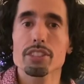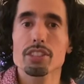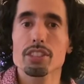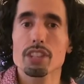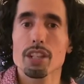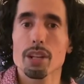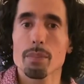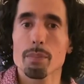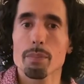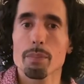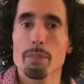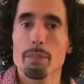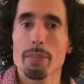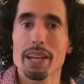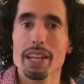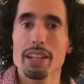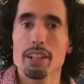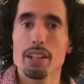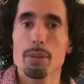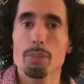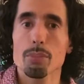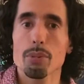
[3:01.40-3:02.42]
come
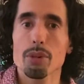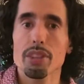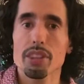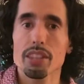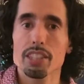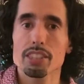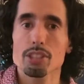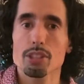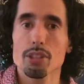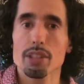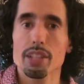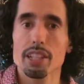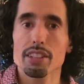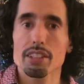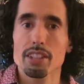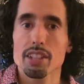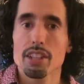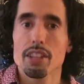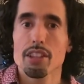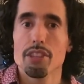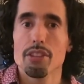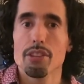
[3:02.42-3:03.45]
back up with it so
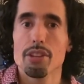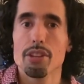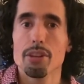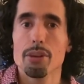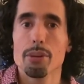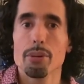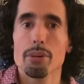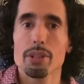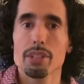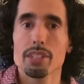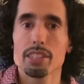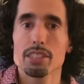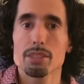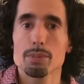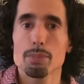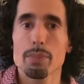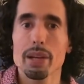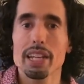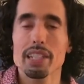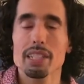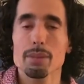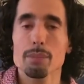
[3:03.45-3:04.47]
that it's
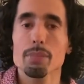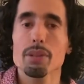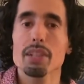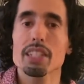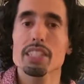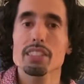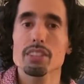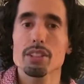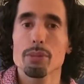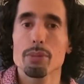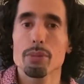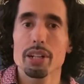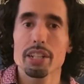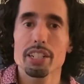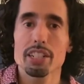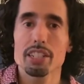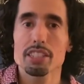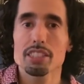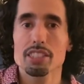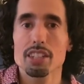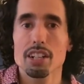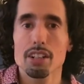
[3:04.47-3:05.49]
back in place and ready
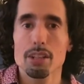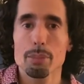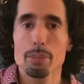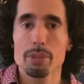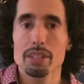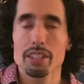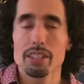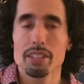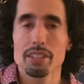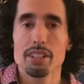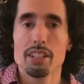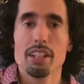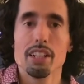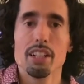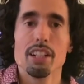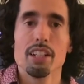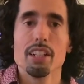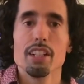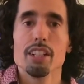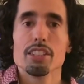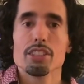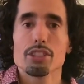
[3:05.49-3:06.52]
to start up again.
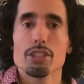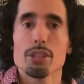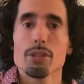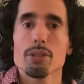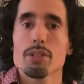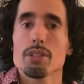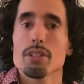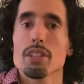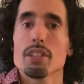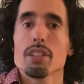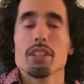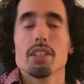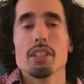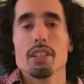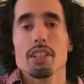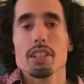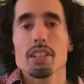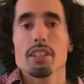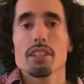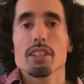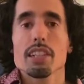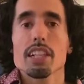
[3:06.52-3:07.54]
So
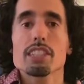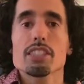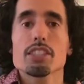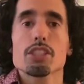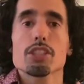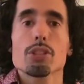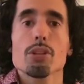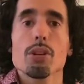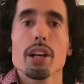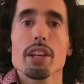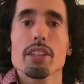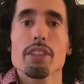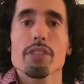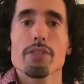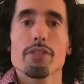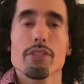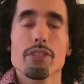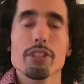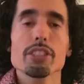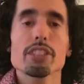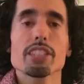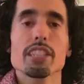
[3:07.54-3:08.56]
let's try the
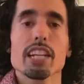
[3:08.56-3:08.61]
first